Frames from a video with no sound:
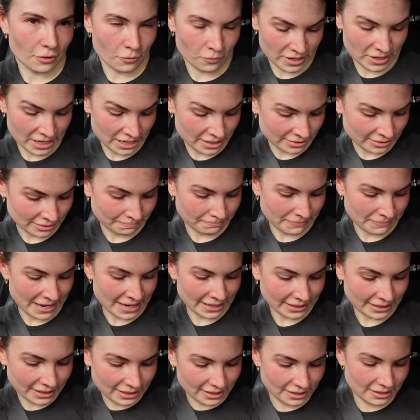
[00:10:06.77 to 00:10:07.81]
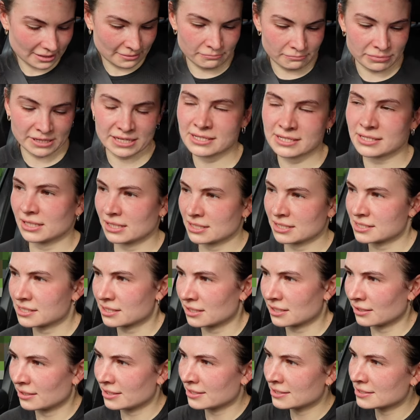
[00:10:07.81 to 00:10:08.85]
we are back in business,
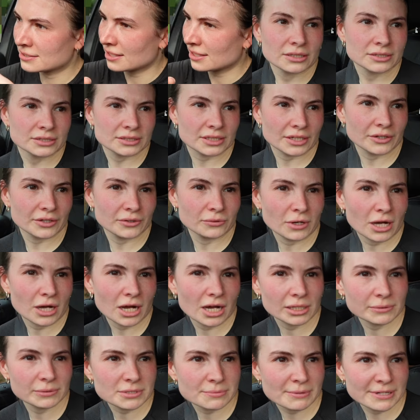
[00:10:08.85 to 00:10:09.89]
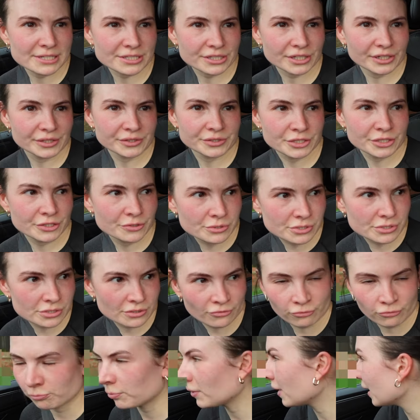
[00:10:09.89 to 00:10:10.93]
guys. So I was meant to go to
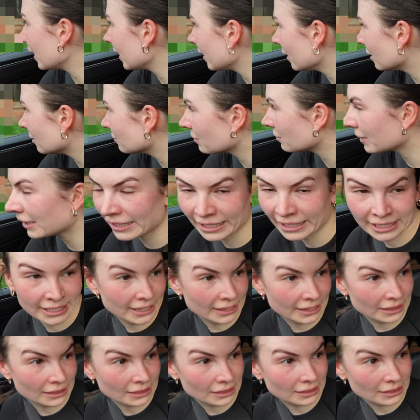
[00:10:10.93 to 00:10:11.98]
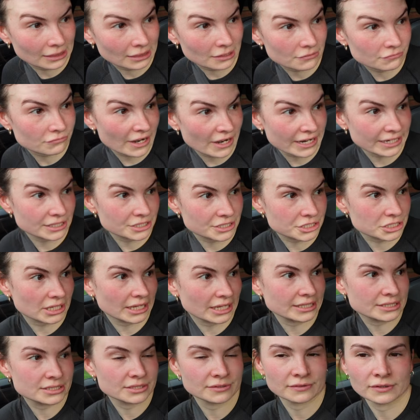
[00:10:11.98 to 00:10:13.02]
soft play with Rach
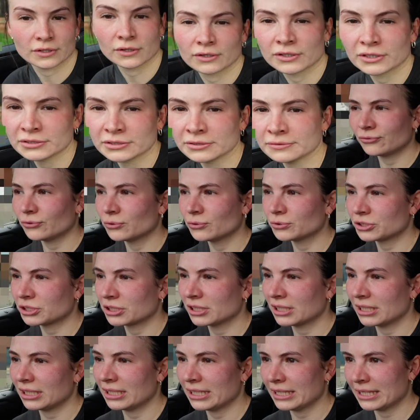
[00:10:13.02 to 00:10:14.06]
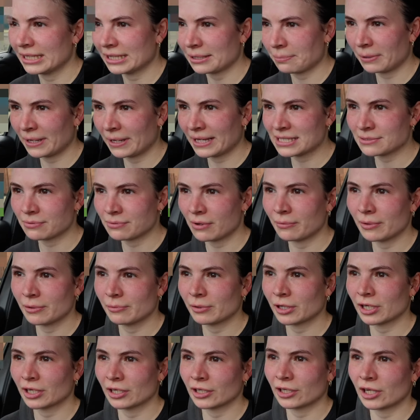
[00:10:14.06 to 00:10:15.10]
later on. Fortunately, the place where we were
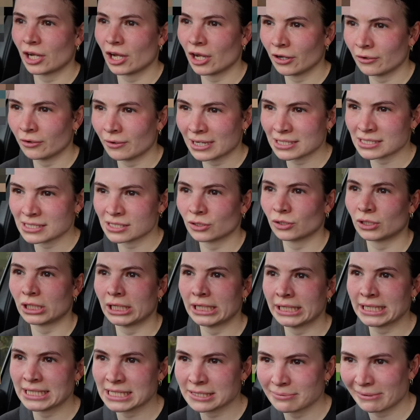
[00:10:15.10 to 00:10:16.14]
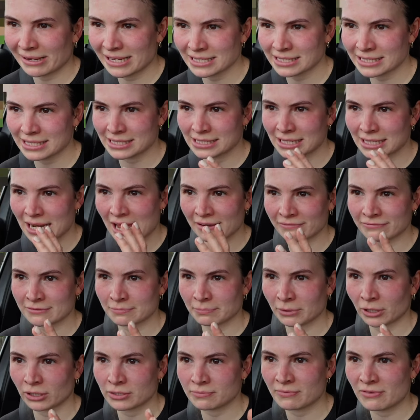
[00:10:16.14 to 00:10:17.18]
going to go hasn't got any spaces left
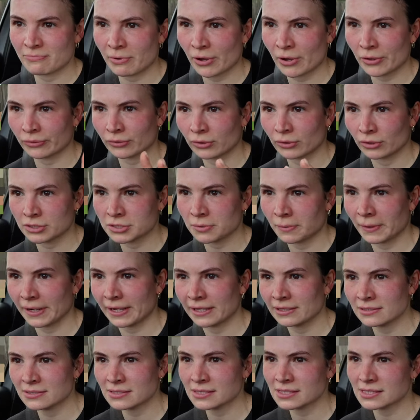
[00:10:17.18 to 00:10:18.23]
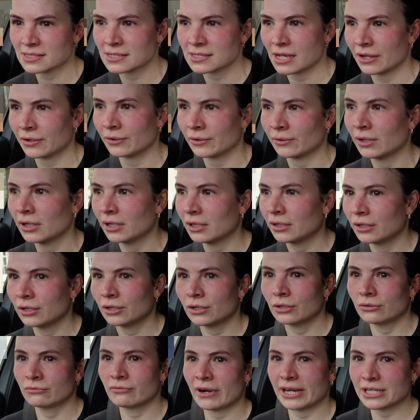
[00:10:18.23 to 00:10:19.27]
because we've both got twins. So
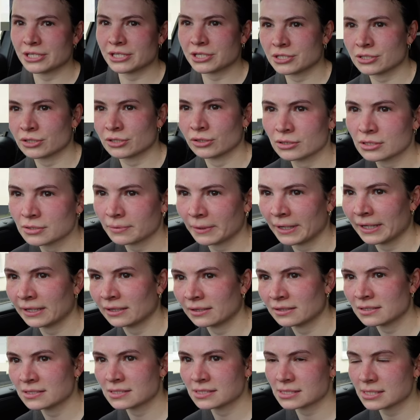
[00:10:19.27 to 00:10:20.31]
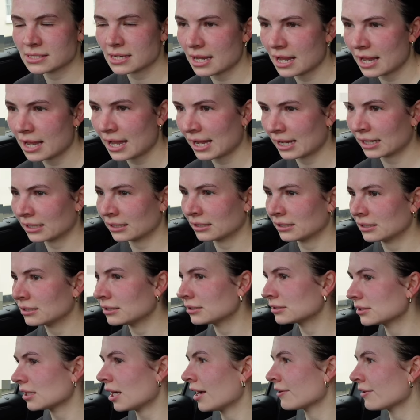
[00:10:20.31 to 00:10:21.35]
Rach has got twins
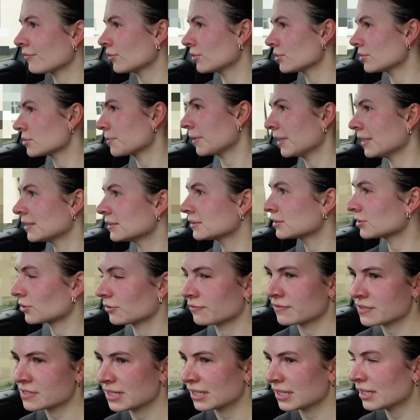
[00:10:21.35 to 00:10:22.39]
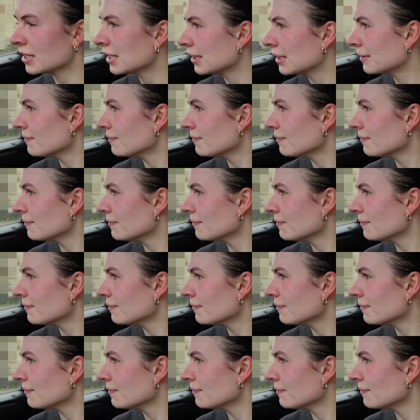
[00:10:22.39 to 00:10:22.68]
and I've got twins, obviously,